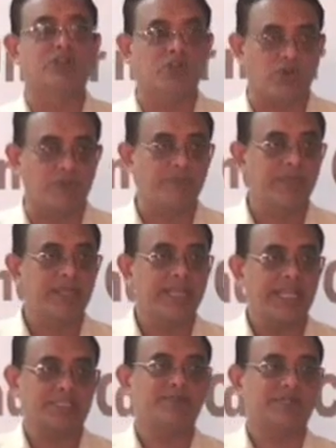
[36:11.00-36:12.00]
low.
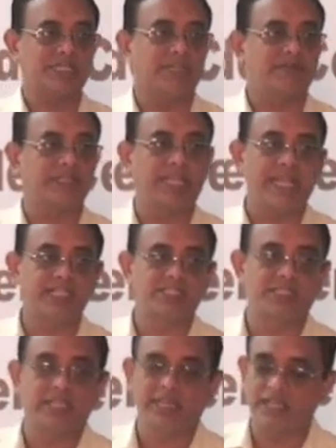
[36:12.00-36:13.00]
Especially with
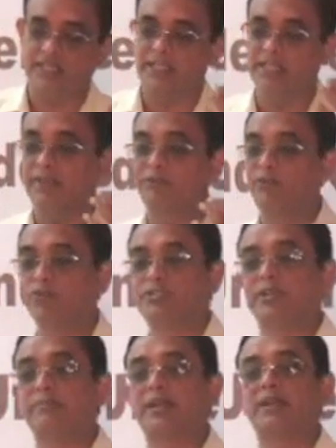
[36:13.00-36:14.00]
age, the
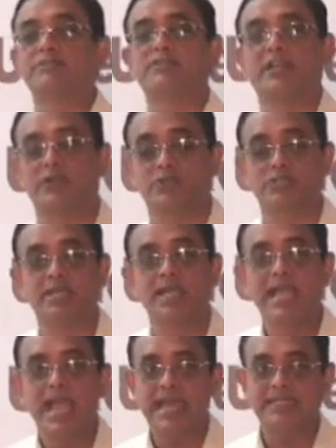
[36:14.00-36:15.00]
diffusion becomes reduced.
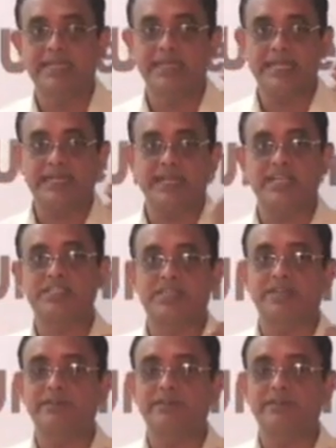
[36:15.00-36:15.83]
And the decreased